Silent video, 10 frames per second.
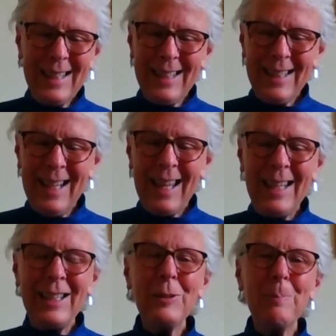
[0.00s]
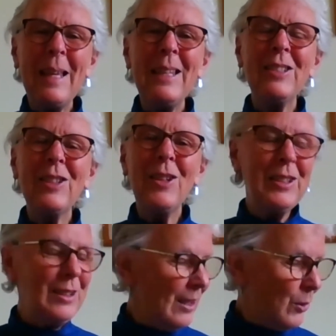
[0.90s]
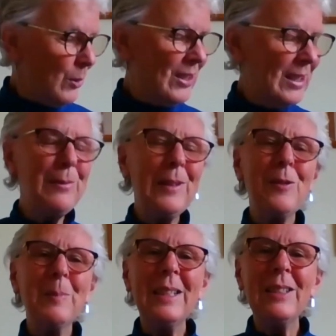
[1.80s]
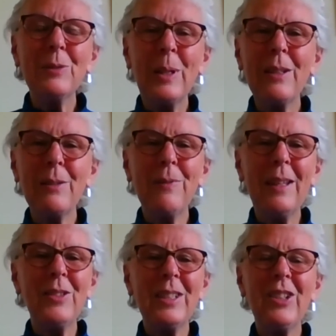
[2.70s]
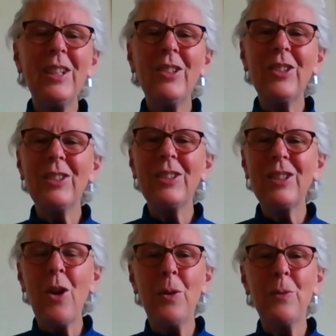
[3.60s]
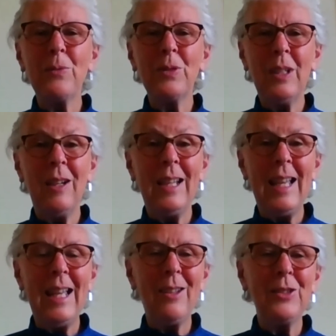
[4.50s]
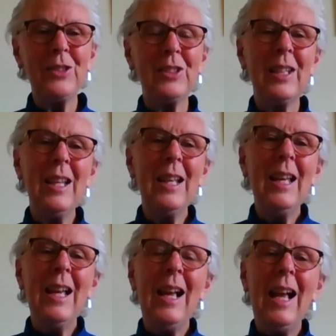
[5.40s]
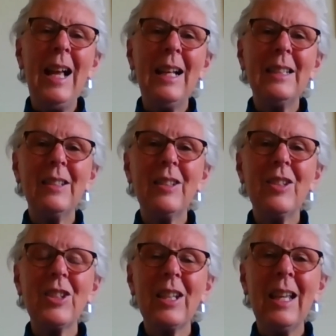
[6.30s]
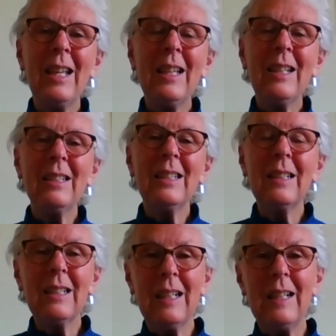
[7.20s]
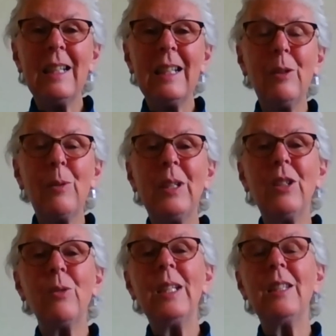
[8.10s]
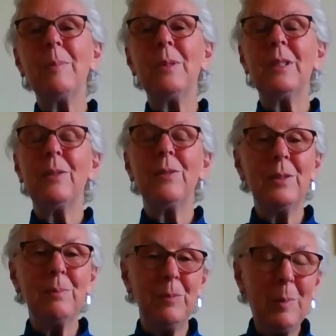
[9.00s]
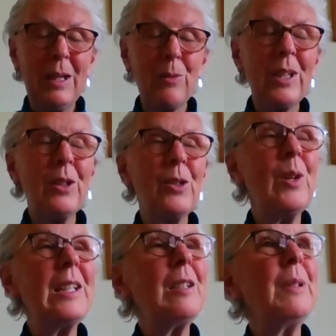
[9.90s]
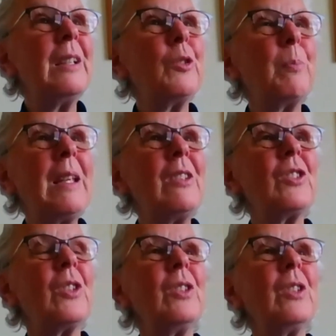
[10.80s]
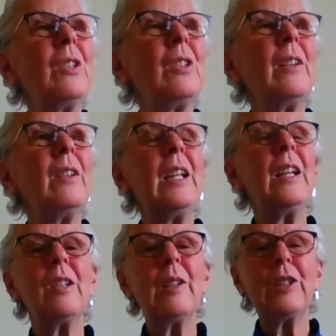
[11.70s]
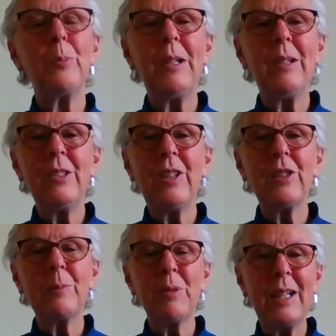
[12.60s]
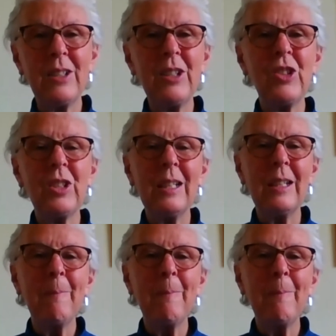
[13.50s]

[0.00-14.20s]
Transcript: It's based on Christina Feldman is one of the founding teachers of Gaia House, and clearly, when you read the book, if you may have read it already, but it's based on not only her experience as a practitioner,